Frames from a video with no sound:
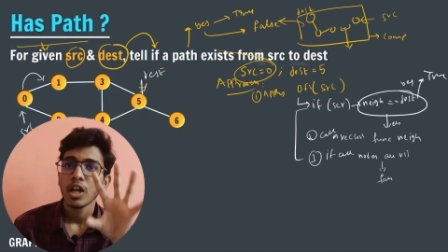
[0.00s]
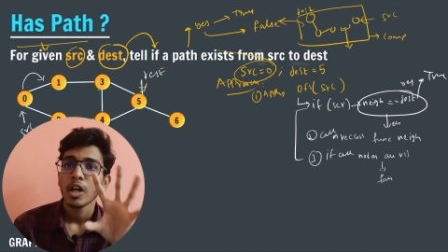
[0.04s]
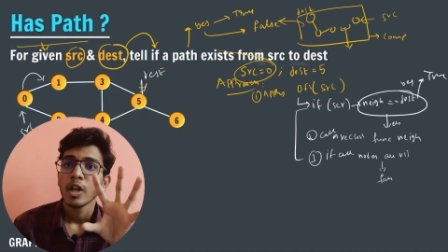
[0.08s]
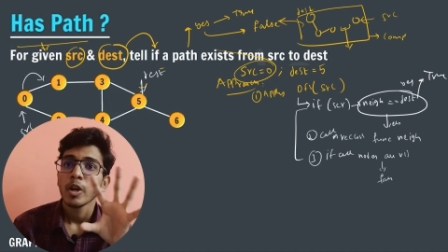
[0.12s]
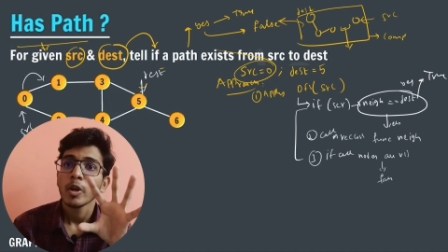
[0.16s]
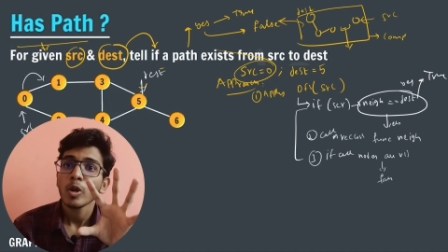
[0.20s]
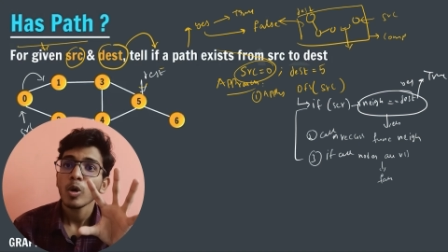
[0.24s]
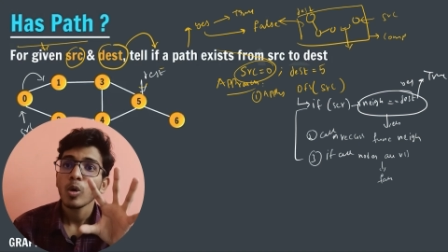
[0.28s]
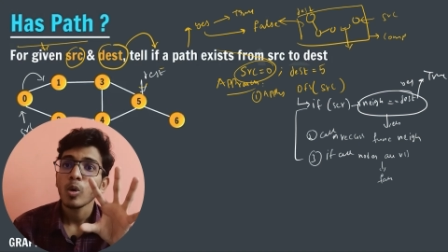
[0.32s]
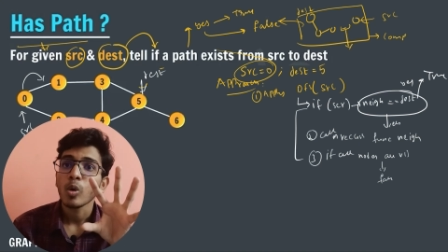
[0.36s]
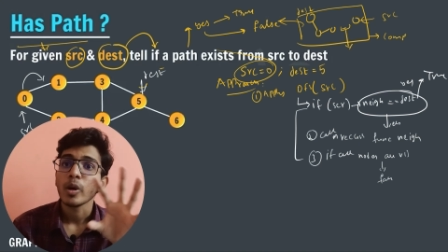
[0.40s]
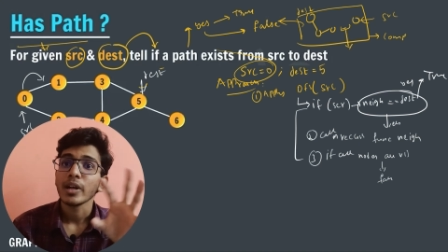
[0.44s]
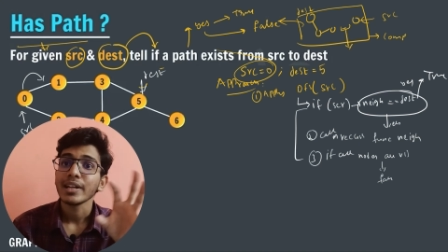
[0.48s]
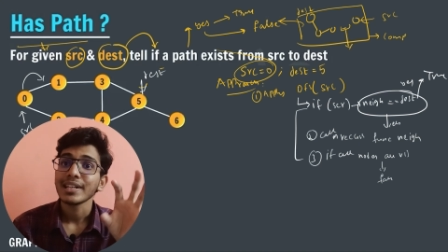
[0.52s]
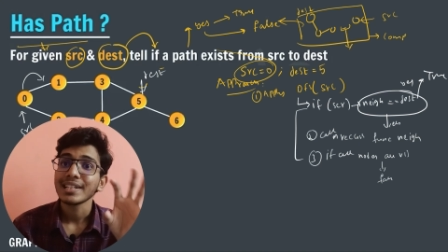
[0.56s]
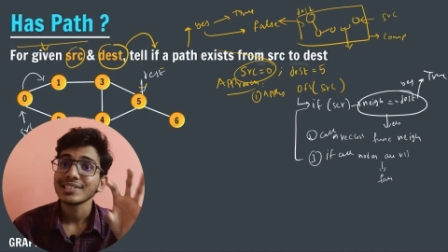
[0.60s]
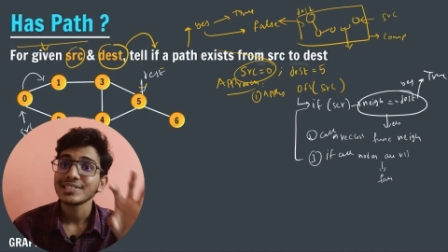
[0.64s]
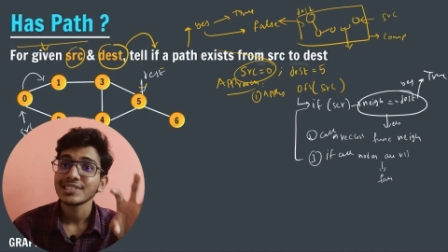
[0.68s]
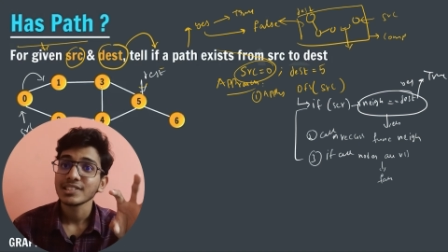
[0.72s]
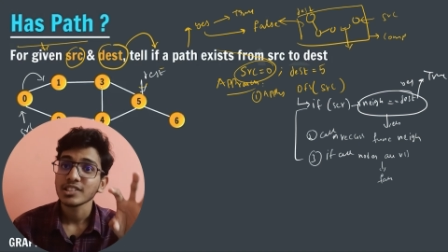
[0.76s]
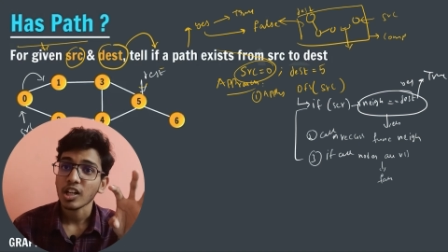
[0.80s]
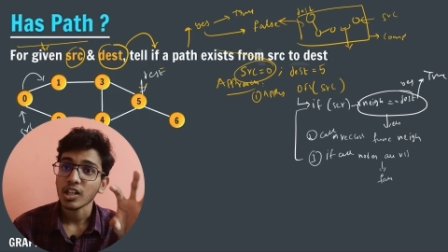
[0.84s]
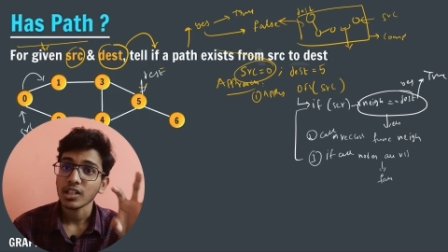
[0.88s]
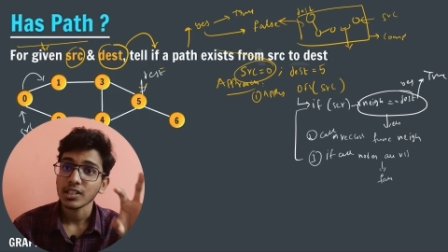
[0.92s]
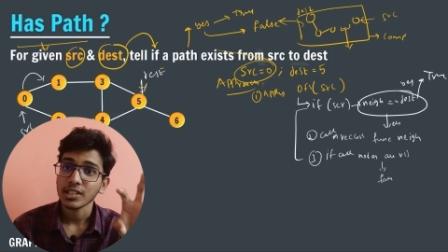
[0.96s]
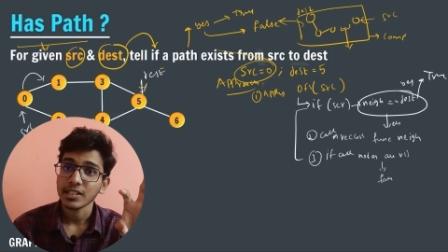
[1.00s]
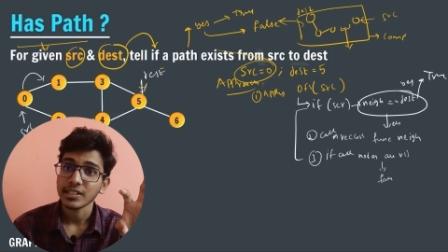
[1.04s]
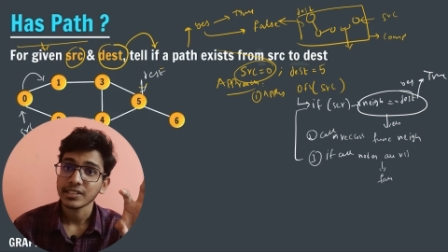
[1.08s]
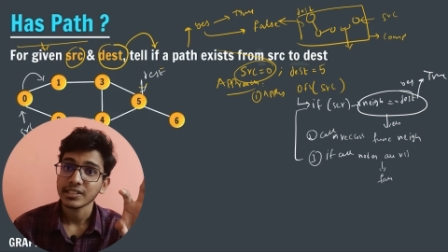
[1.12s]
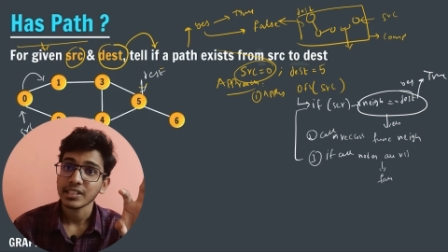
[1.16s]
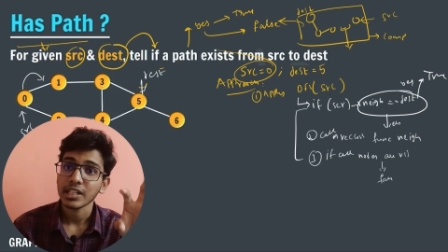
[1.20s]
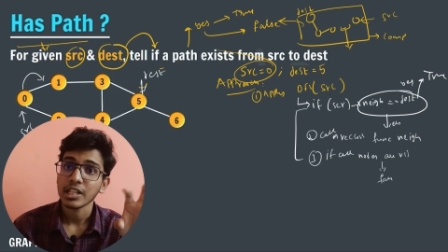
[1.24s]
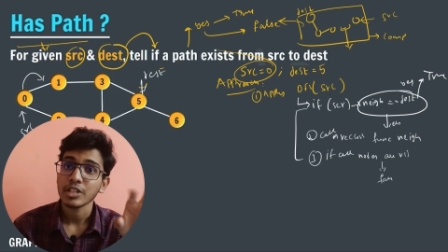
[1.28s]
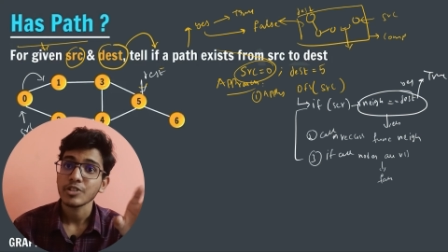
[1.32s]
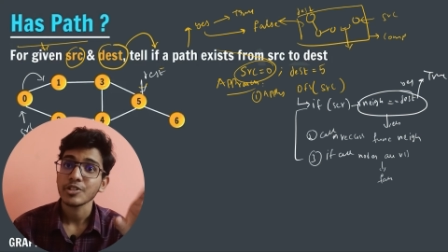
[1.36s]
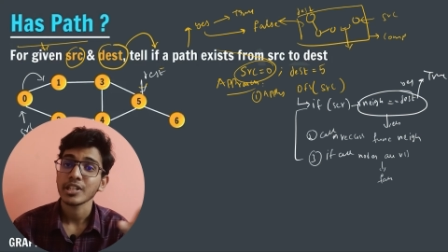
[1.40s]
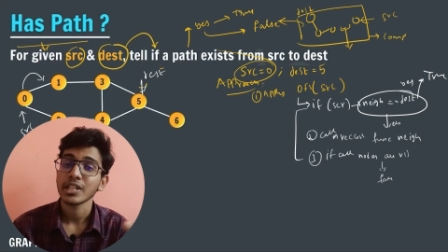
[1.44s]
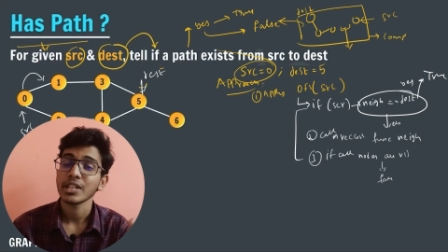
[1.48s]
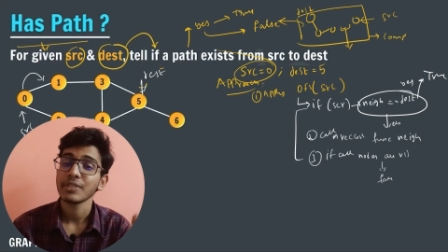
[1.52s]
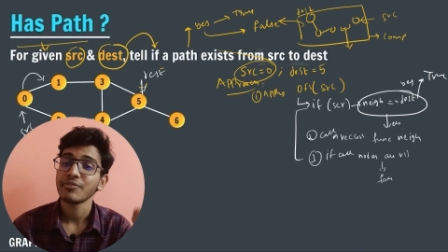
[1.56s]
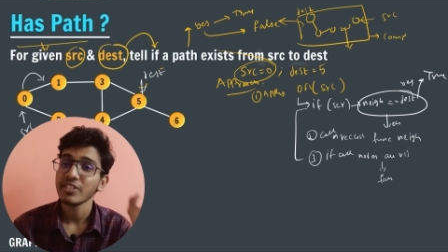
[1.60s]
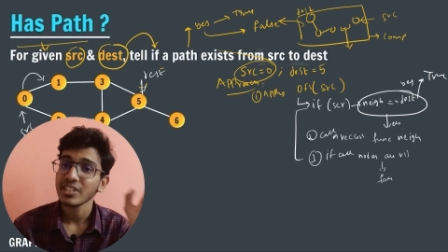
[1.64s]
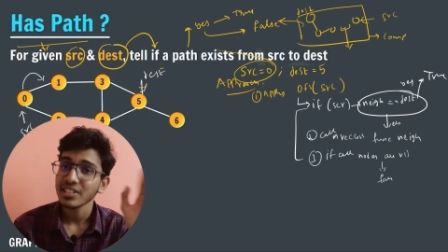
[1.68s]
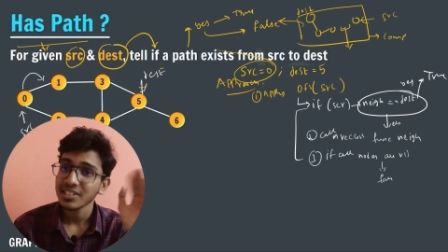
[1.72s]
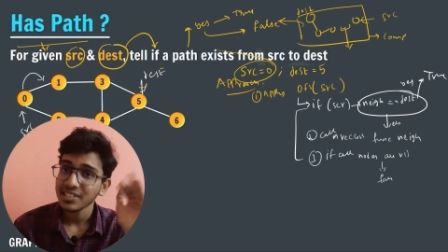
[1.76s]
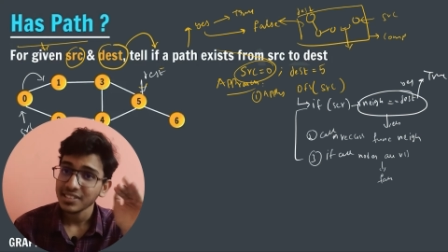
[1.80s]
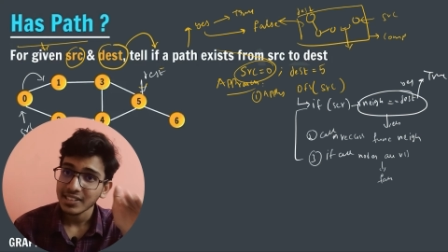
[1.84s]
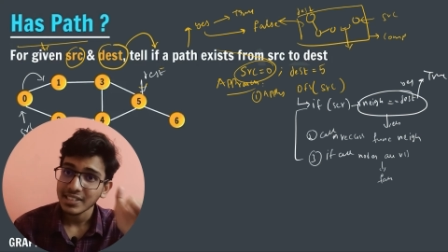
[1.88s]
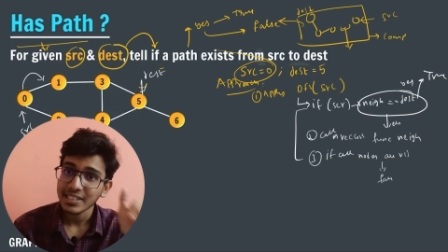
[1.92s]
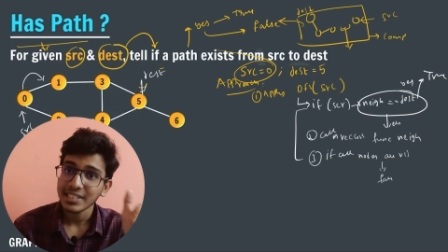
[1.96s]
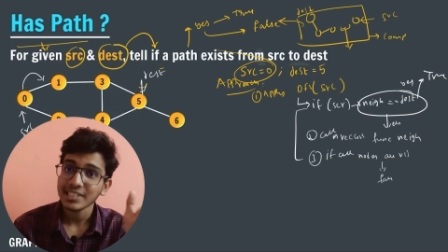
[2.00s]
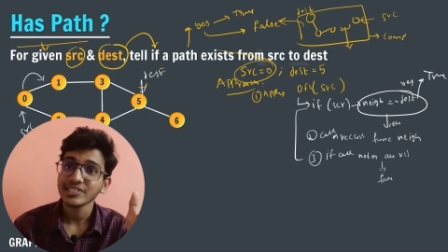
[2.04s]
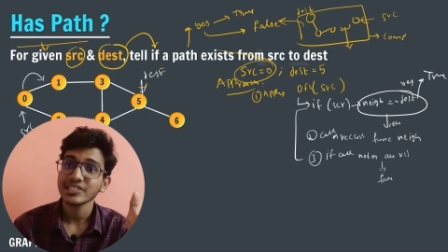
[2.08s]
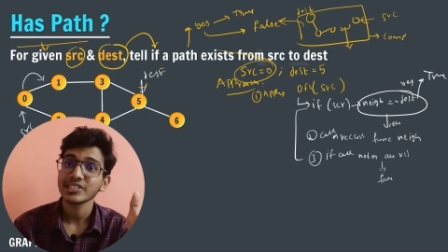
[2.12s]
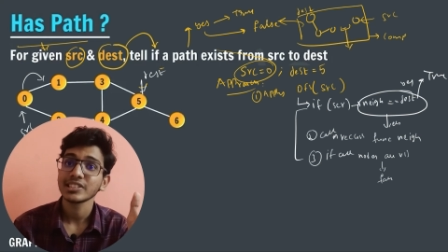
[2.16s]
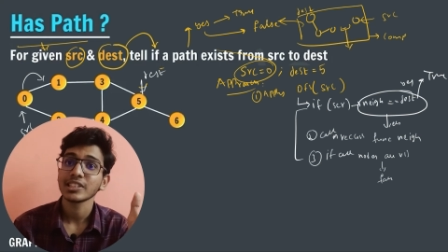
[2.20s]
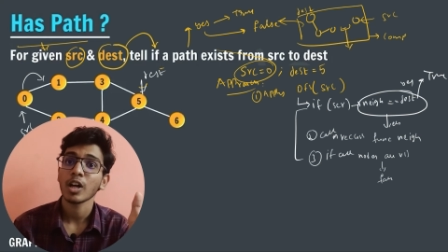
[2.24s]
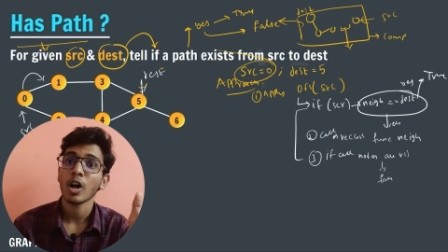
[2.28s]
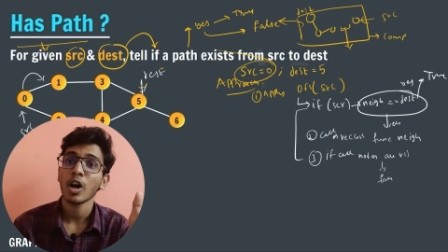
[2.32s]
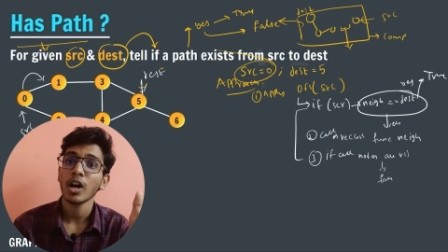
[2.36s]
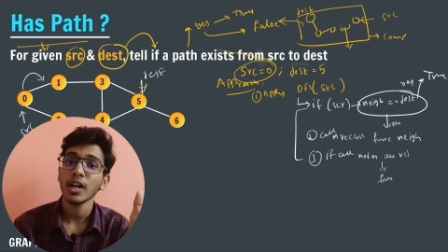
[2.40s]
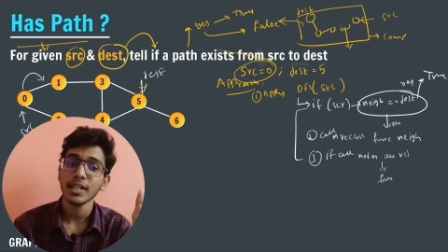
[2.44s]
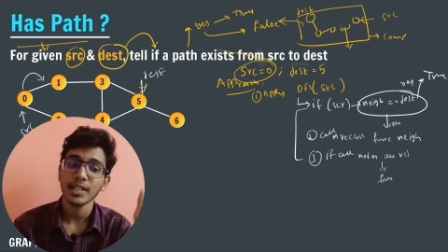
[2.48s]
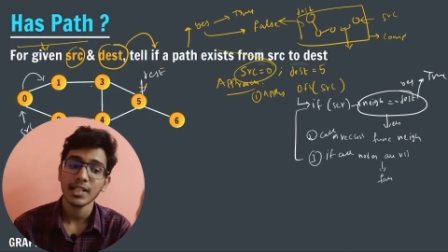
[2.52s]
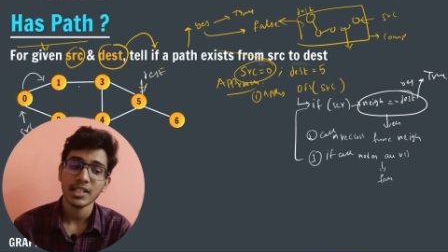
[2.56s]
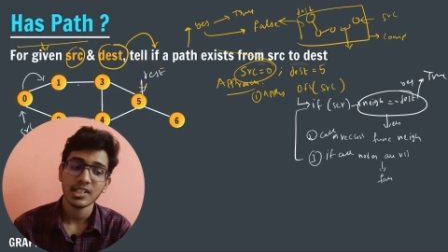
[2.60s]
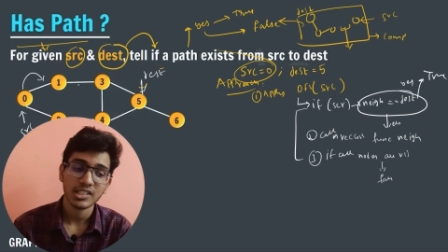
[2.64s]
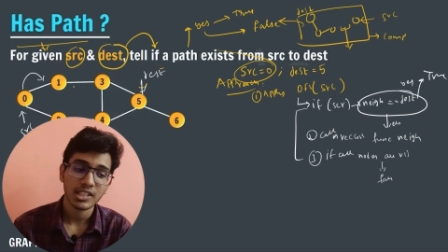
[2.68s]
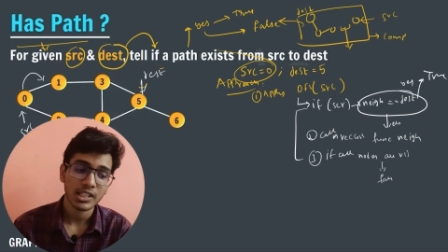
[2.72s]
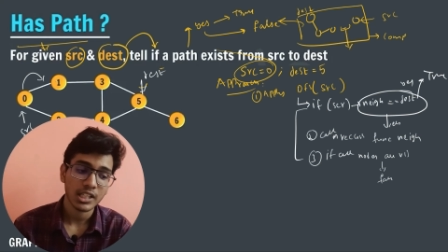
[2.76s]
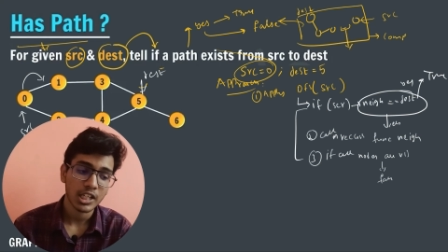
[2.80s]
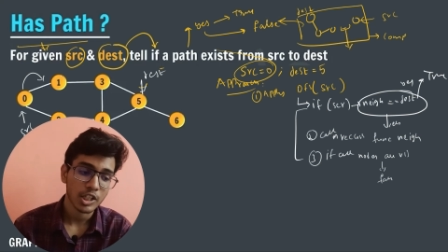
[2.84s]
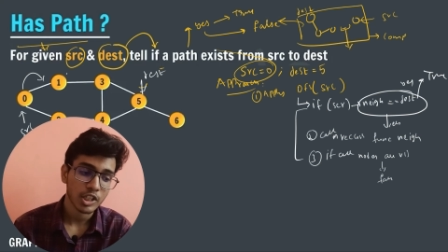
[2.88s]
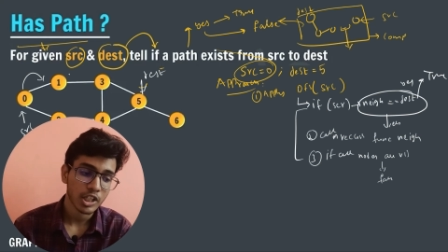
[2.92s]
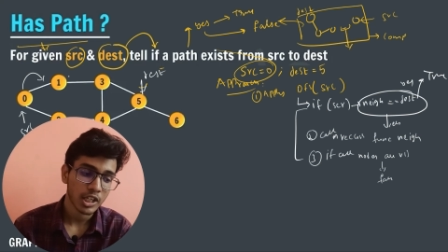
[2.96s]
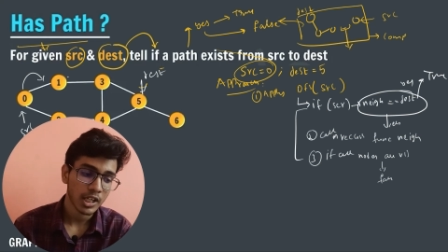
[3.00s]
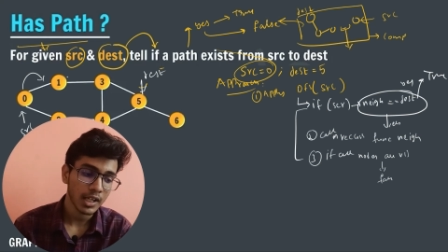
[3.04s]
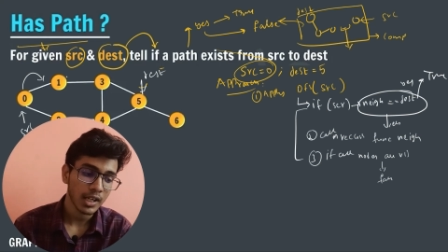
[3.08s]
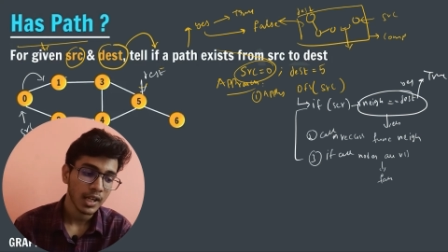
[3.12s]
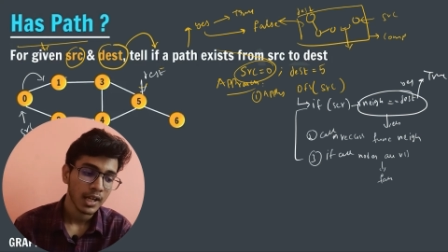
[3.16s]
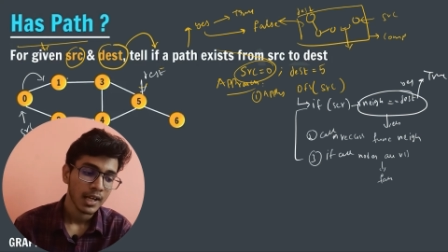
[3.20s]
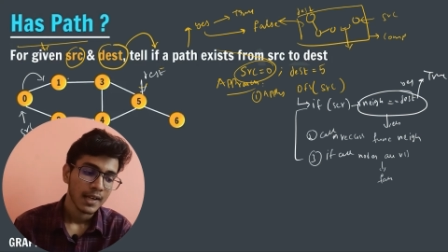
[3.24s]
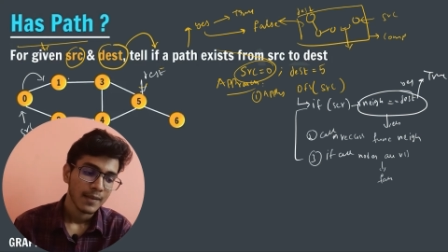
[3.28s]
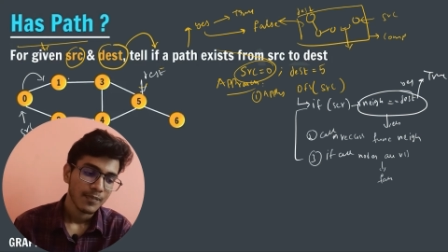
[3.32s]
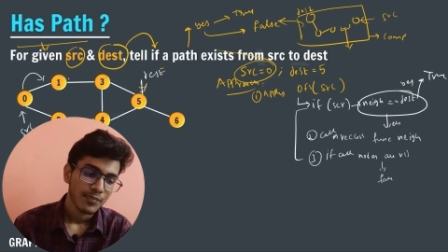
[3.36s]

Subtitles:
No, it is not destination. If it is not destination,